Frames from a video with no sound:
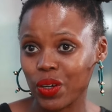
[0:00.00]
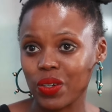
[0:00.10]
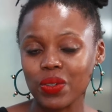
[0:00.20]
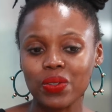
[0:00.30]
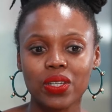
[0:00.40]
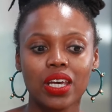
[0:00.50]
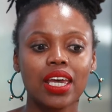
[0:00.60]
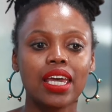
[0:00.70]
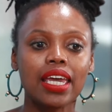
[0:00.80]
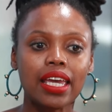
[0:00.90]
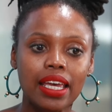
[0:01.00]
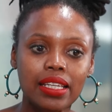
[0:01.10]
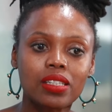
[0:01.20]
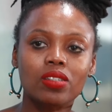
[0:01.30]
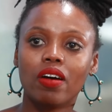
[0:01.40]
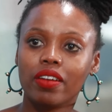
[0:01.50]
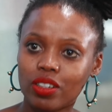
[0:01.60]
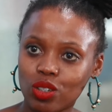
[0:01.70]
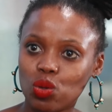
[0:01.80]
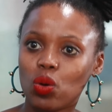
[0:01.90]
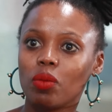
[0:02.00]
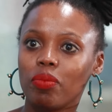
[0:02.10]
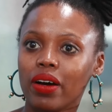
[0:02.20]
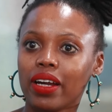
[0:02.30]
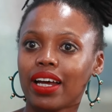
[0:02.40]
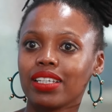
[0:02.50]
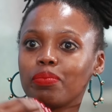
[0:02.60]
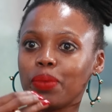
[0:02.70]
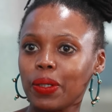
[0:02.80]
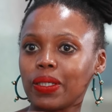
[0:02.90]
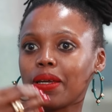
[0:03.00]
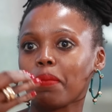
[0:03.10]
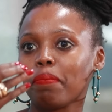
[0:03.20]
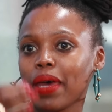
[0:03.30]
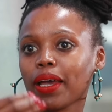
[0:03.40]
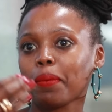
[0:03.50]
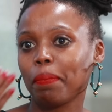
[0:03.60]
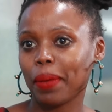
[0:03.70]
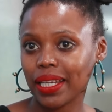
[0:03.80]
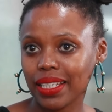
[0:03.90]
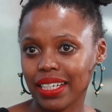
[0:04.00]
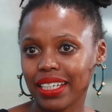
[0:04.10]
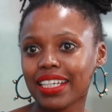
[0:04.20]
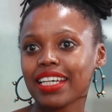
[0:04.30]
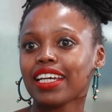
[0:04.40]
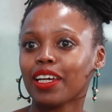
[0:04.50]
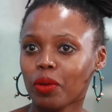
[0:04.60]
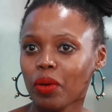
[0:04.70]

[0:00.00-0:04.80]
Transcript: goals is starting to talk about us building back better in a